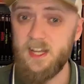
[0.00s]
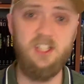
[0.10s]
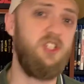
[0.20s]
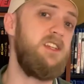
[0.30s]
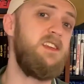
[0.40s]
And
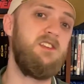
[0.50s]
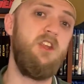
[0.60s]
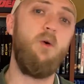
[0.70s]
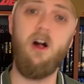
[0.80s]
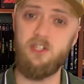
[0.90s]
she says,
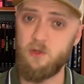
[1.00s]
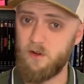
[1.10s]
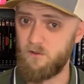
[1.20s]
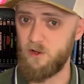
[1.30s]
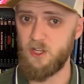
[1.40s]
no, I'll do it
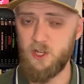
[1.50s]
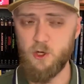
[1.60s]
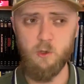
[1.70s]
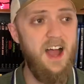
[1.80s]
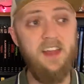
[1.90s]
for
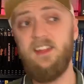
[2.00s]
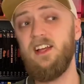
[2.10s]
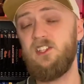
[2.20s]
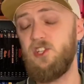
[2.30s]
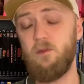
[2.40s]
you. I think
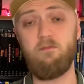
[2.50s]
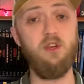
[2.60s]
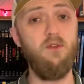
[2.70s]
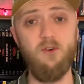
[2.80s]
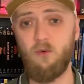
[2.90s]
that's such a
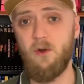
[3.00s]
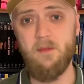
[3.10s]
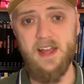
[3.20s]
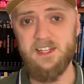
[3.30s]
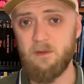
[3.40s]
beautiful
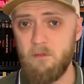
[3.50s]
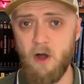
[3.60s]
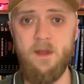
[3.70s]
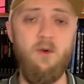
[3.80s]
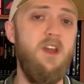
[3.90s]
romantic
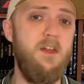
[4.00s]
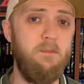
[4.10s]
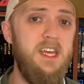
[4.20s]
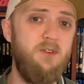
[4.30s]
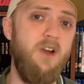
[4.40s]
moment, one of the
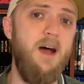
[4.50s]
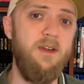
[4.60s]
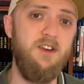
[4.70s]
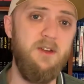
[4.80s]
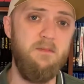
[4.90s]
peak Robin
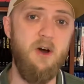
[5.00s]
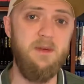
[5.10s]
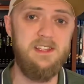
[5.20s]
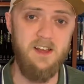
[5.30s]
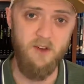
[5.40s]
Hood
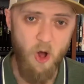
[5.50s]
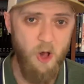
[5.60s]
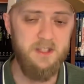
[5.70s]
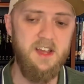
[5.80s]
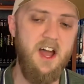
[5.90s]
moments of all
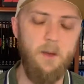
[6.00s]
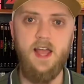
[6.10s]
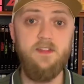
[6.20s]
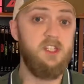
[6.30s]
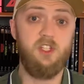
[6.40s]
time.
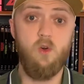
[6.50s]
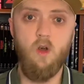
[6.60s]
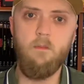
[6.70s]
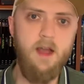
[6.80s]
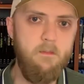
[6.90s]
And the
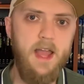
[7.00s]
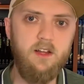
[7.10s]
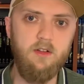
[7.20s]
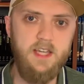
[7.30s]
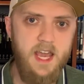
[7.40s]
score by
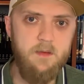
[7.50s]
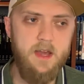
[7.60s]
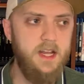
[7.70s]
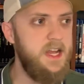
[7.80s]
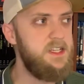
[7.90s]
Michael
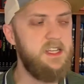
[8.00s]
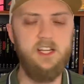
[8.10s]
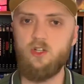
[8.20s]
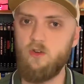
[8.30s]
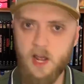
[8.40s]
Kamen is
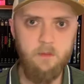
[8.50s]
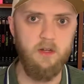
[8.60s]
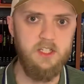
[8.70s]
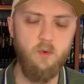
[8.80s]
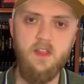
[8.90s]
incredible.
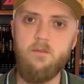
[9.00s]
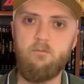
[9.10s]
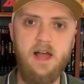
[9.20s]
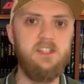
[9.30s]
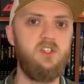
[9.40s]
It's one of the
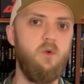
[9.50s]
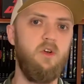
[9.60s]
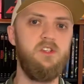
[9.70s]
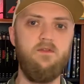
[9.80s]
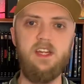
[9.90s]
best
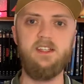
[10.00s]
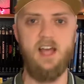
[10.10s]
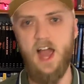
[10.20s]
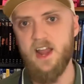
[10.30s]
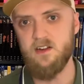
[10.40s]
scores of the
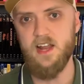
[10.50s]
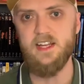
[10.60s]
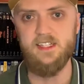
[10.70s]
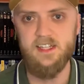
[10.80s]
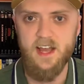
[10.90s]
entire
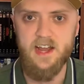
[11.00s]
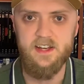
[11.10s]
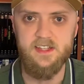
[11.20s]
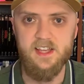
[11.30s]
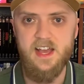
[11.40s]

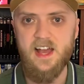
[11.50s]
1990s.